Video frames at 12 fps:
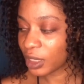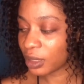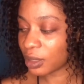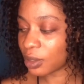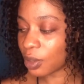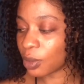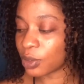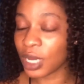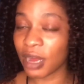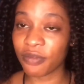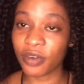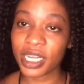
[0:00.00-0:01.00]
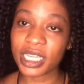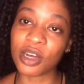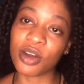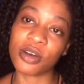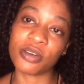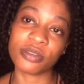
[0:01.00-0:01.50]
So to avoid a
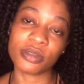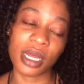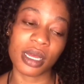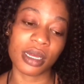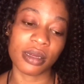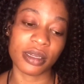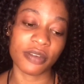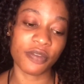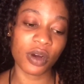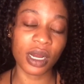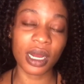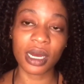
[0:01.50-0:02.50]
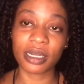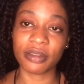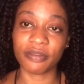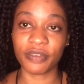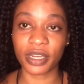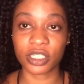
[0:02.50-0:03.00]
fungal
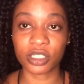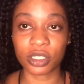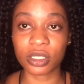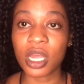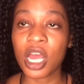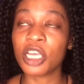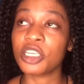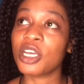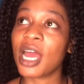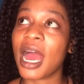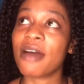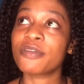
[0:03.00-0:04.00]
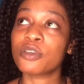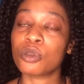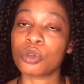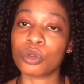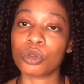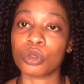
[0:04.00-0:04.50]
infection, you have
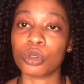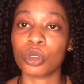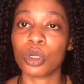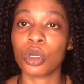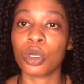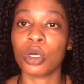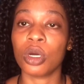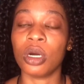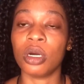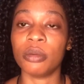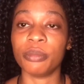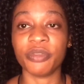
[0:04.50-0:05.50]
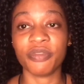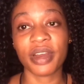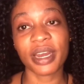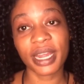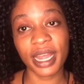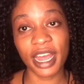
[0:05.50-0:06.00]
to be
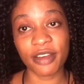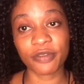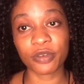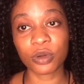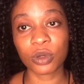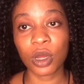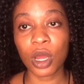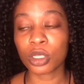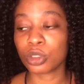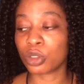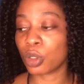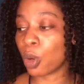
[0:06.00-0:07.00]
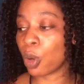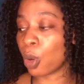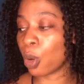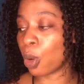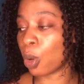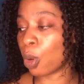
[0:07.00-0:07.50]
very careful.
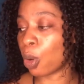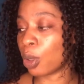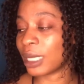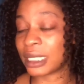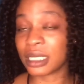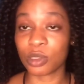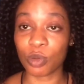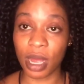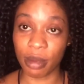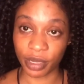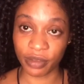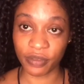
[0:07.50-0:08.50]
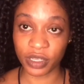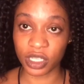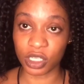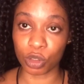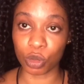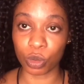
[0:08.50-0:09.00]
So that is why I'm giving
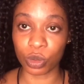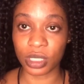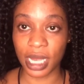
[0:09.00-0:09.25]
these do's